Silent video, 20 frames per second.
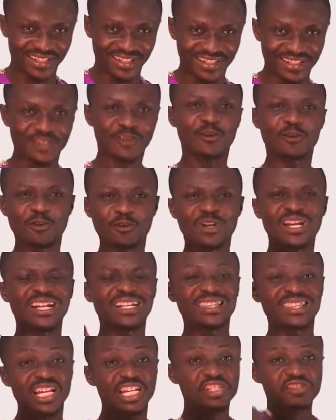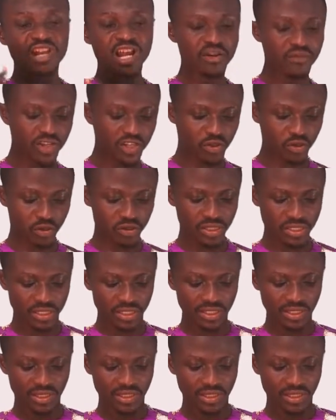So natural resource